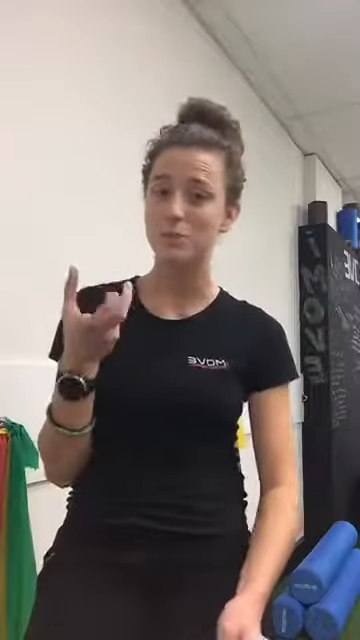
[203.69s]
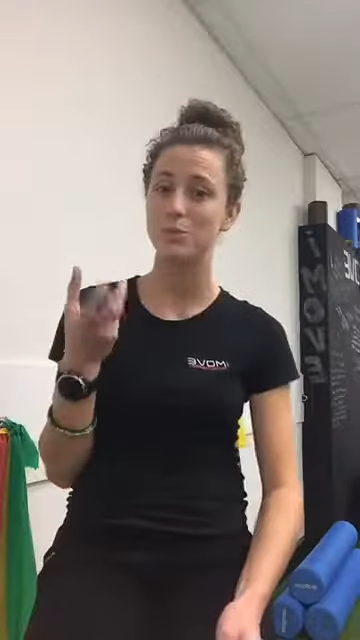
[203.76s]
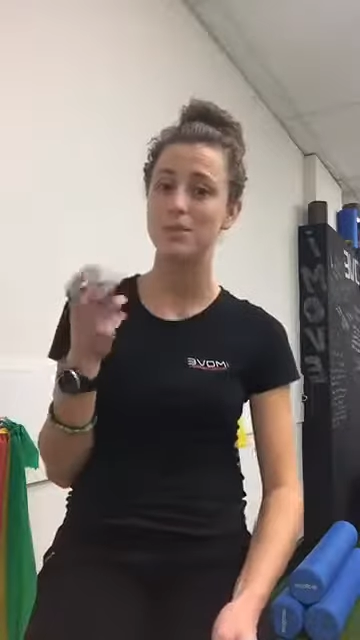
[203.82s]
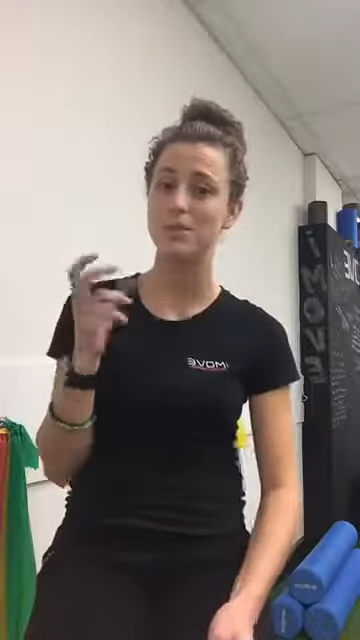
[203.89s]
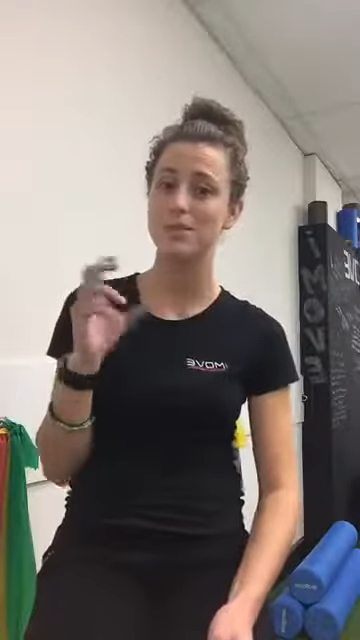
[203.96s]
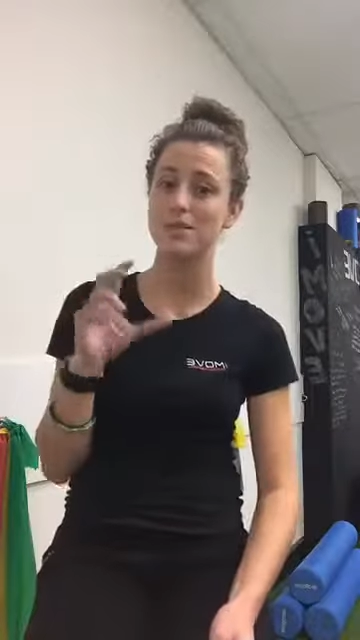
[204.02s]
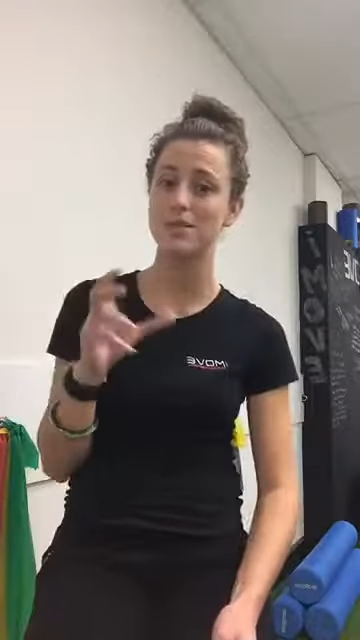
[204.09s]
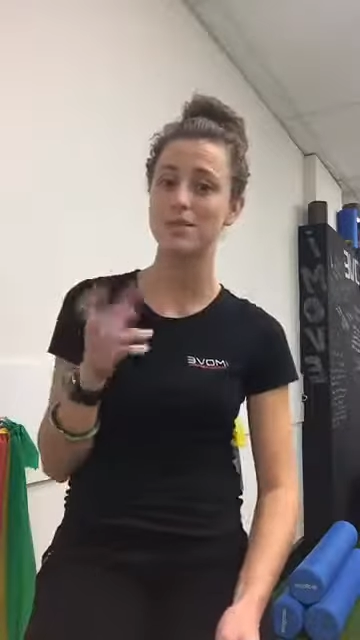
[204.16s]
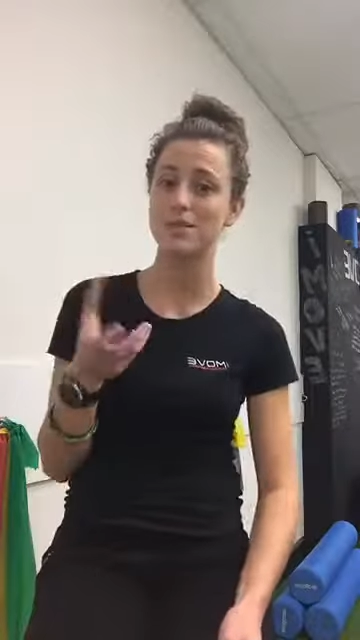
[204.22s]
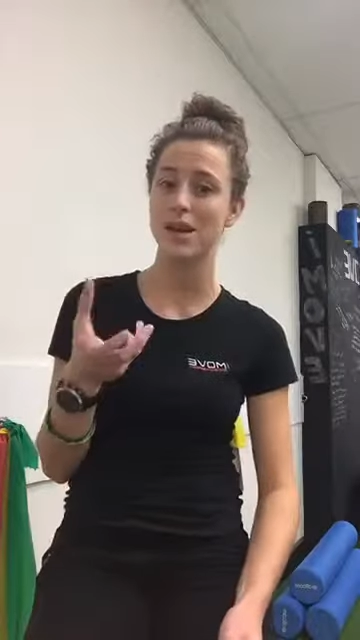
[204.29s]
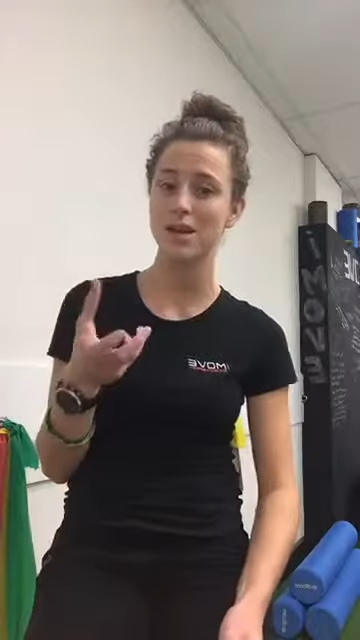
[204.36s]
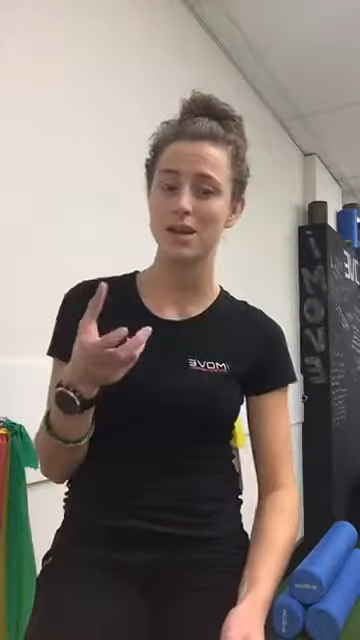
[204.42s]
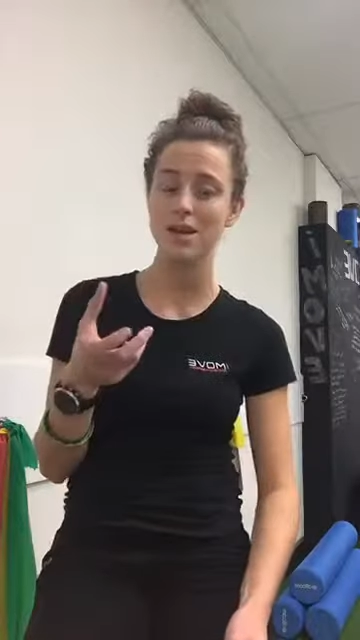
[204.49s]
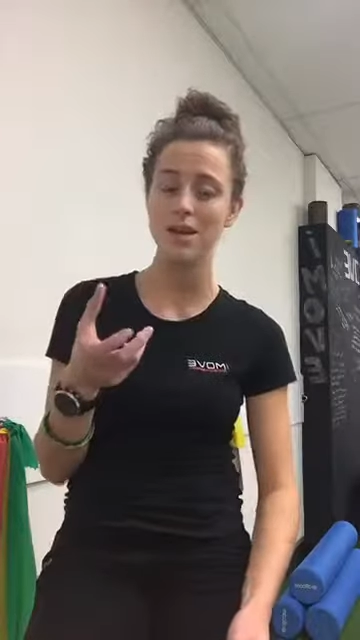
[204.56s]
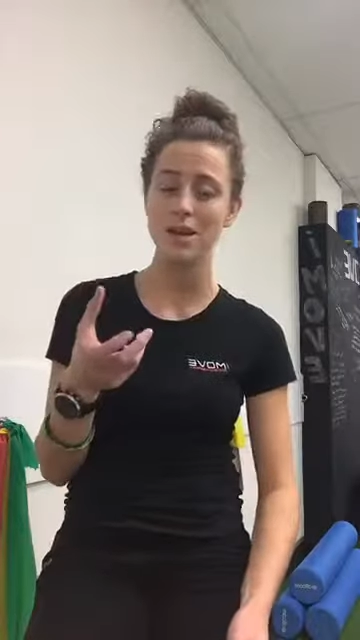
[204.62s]
with this
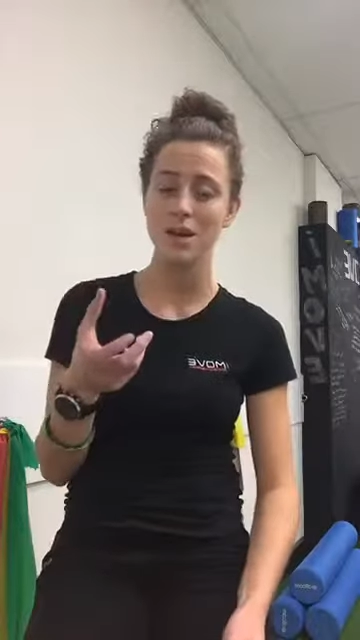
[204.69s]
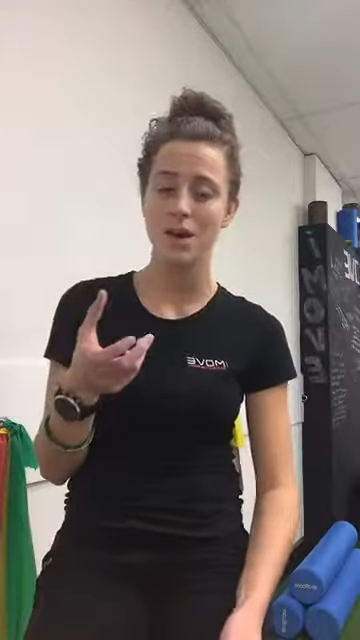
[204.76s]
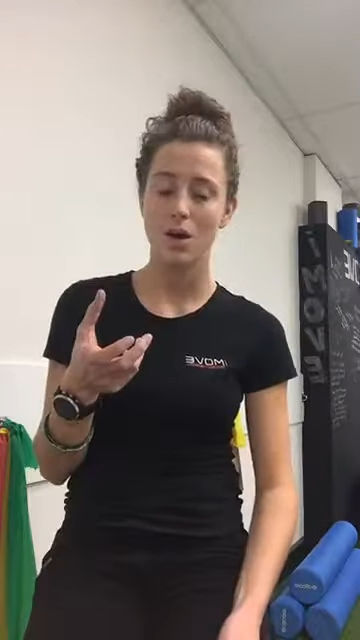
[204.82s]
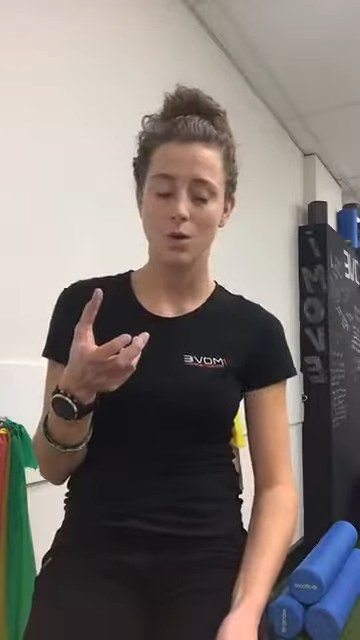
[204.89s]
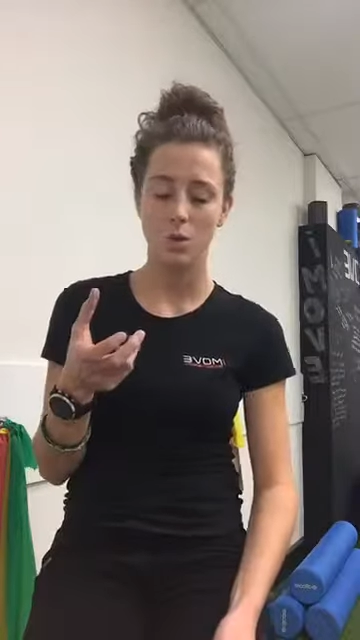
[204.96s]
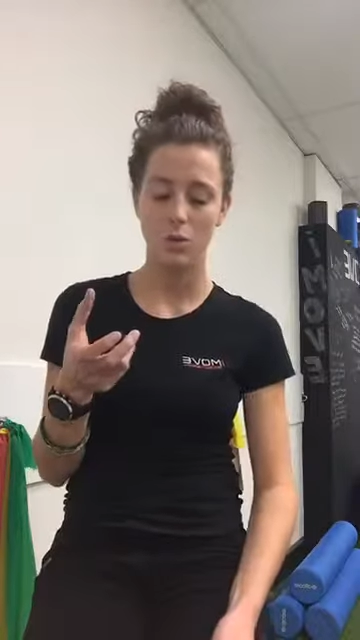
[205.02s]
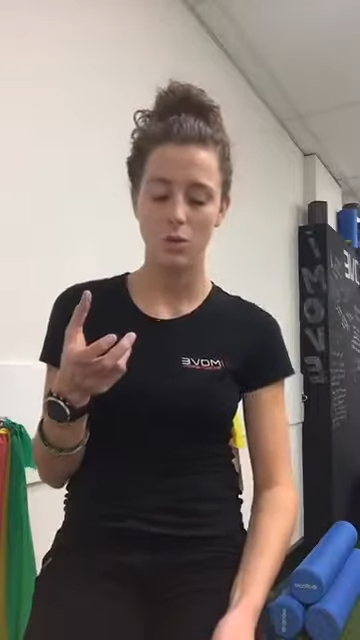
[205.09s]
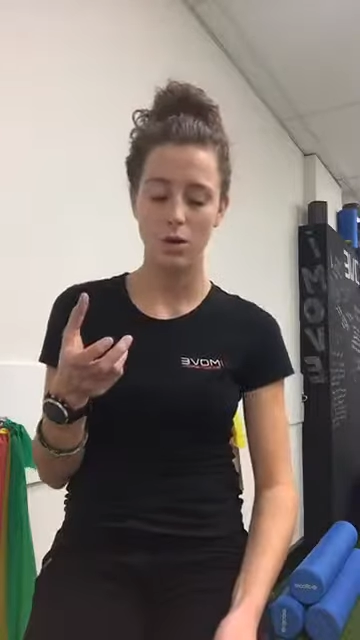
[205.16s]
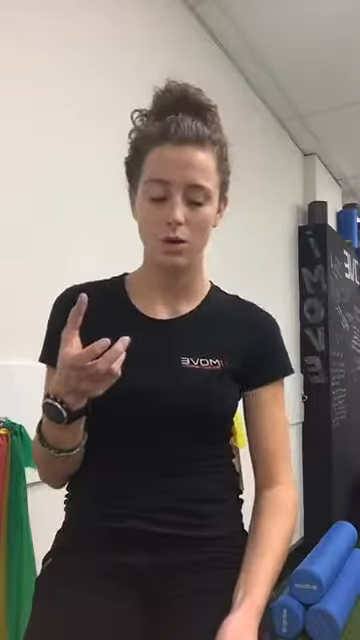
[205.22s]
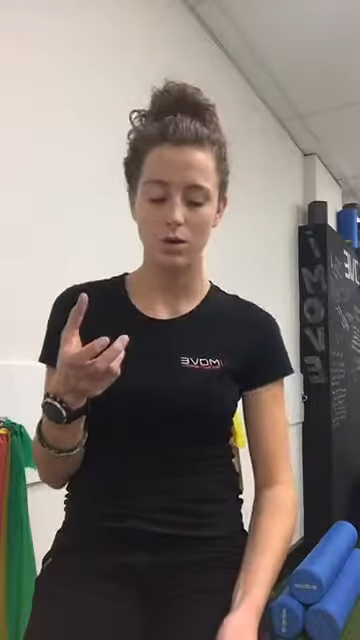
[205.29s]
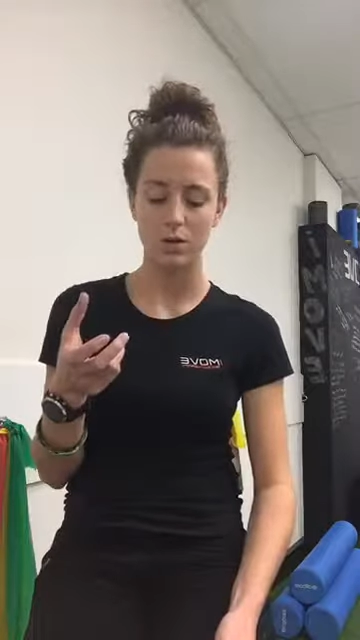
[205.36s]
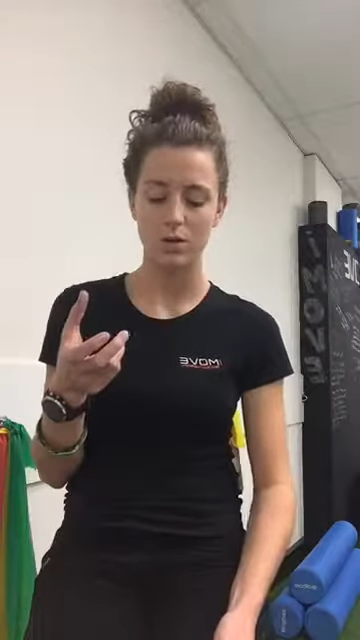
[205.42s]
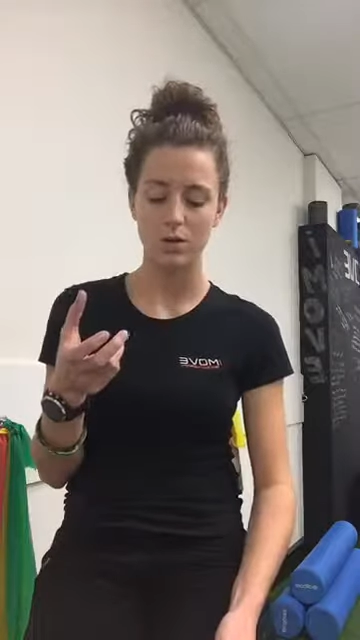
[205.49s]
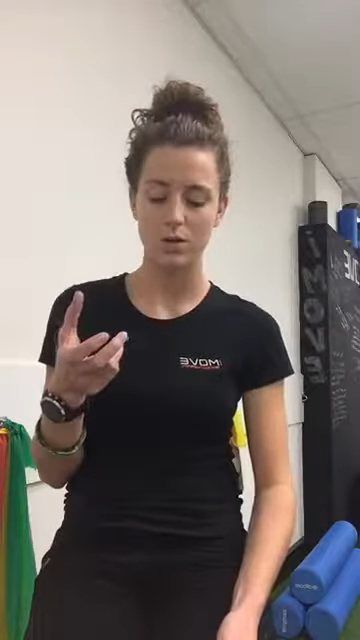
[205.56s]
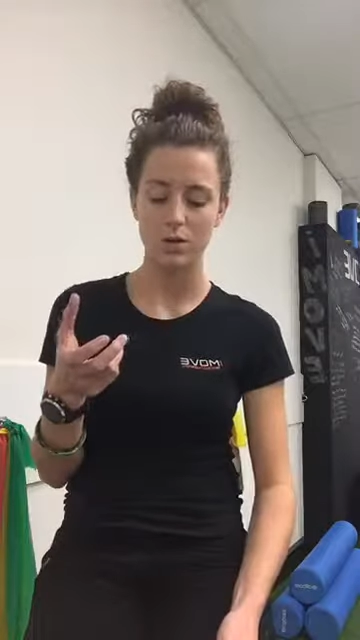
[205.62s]
study
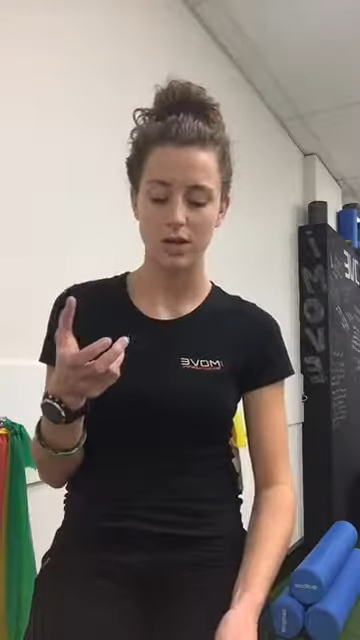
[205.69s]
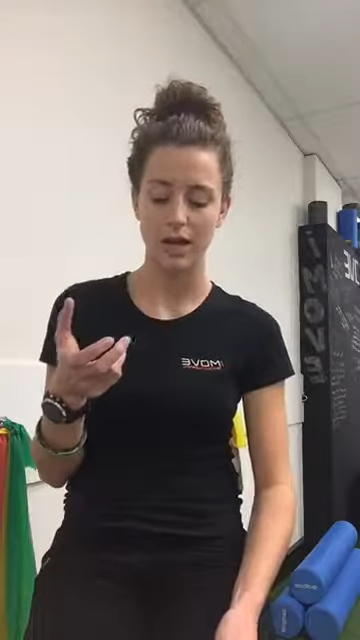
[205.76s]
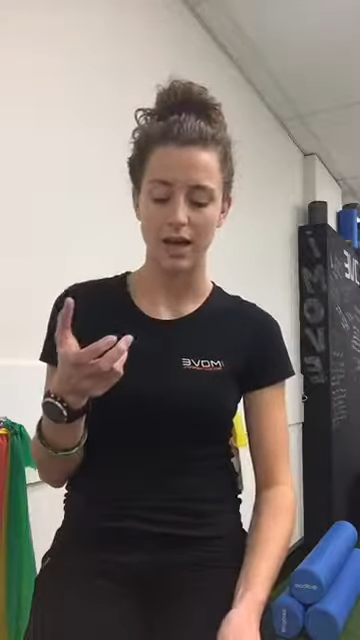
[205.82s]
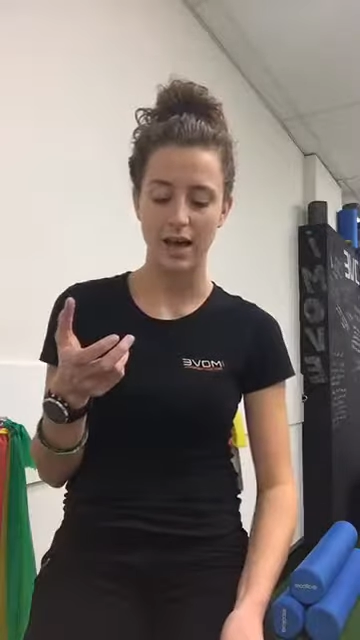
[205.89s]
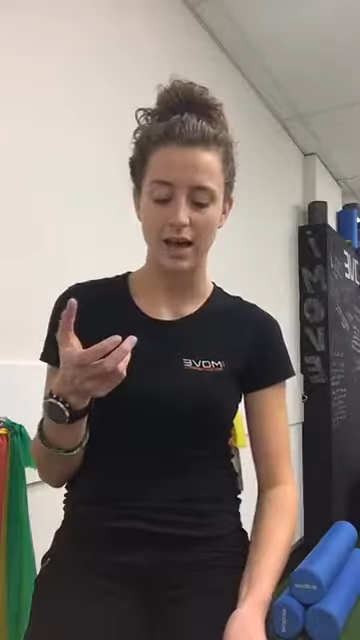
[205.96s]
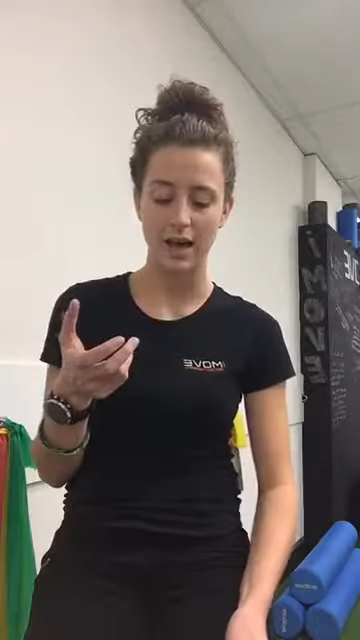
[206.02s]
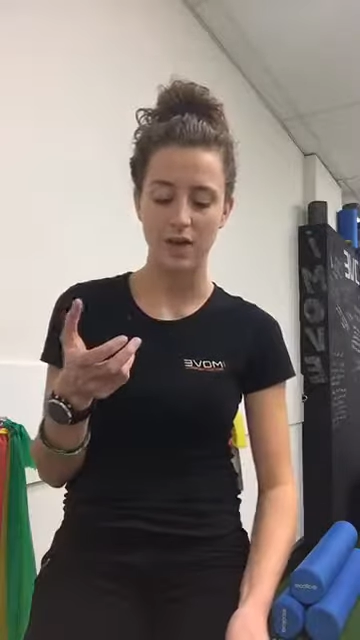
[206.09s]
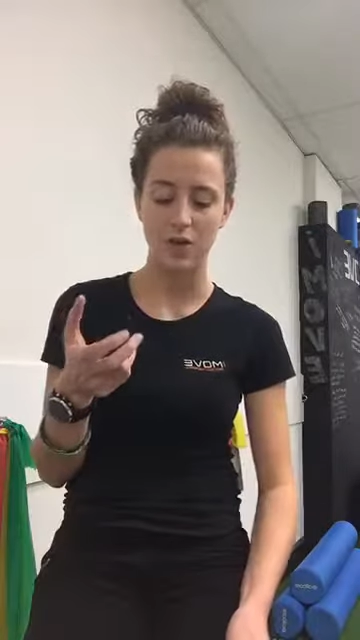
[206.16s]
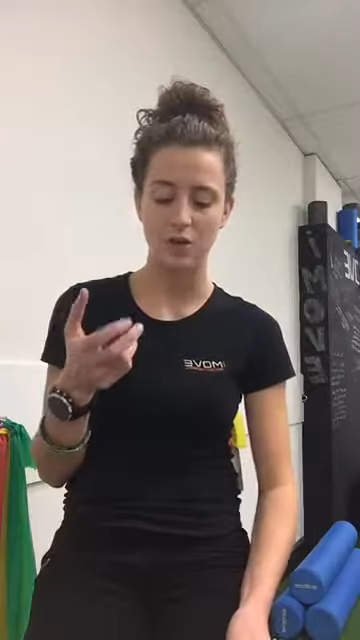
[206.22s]
was uh,